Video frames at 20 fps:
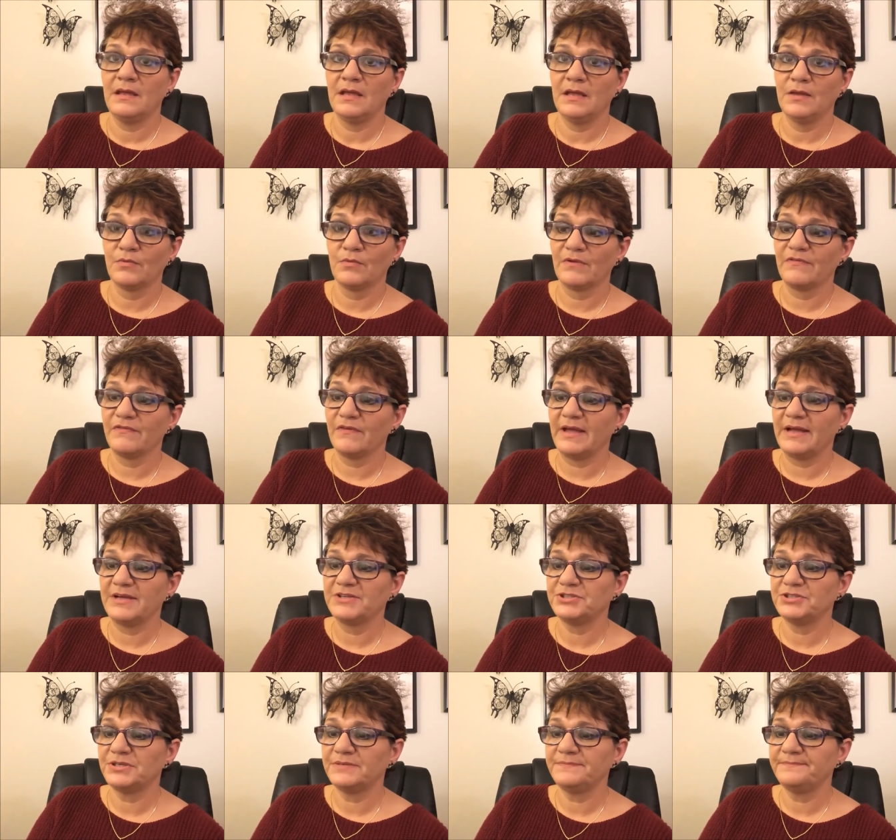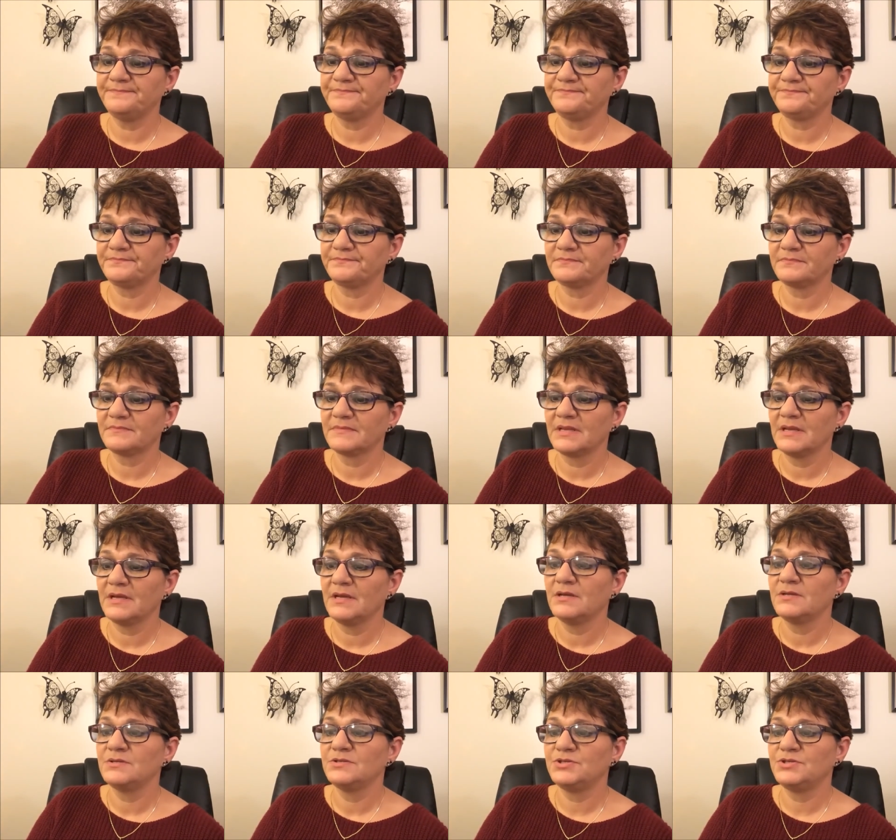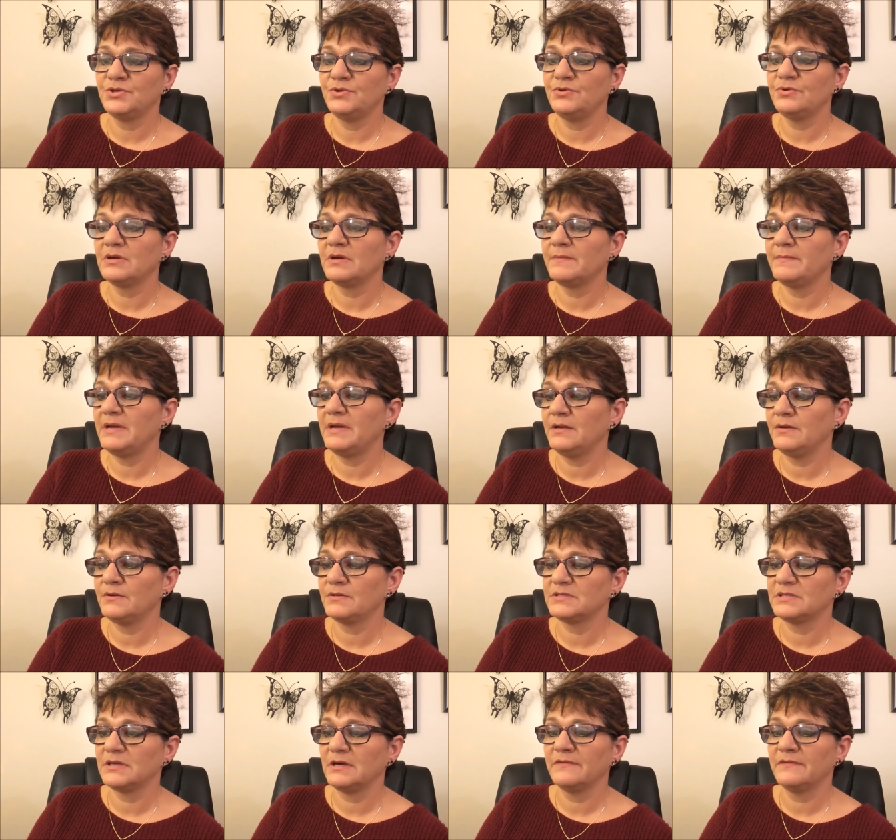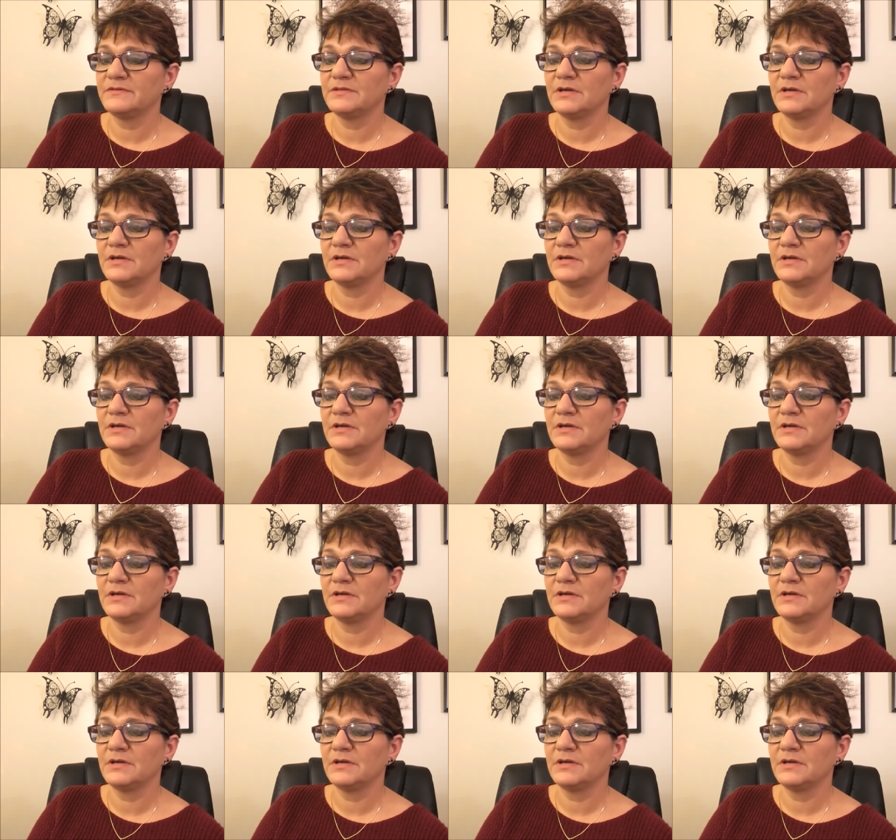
In reflection, do you commit yourself